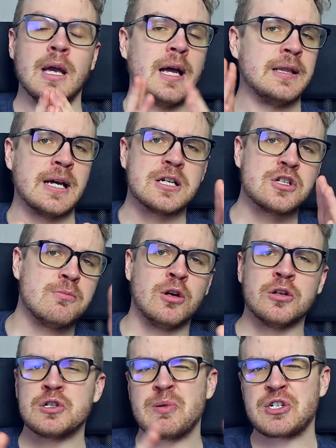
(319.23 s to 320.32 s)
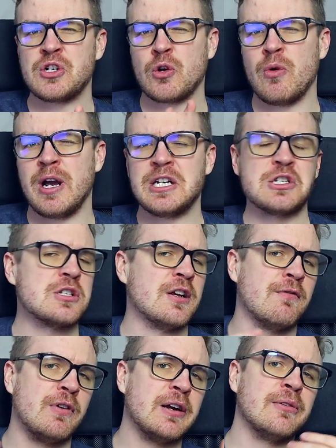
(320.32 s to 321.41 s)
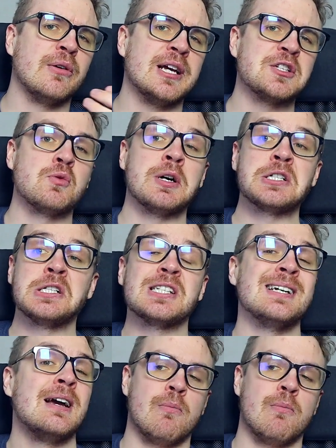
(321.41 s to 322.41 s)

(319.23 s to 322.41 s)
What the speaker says: And there are some other special questions and frequently asked questions.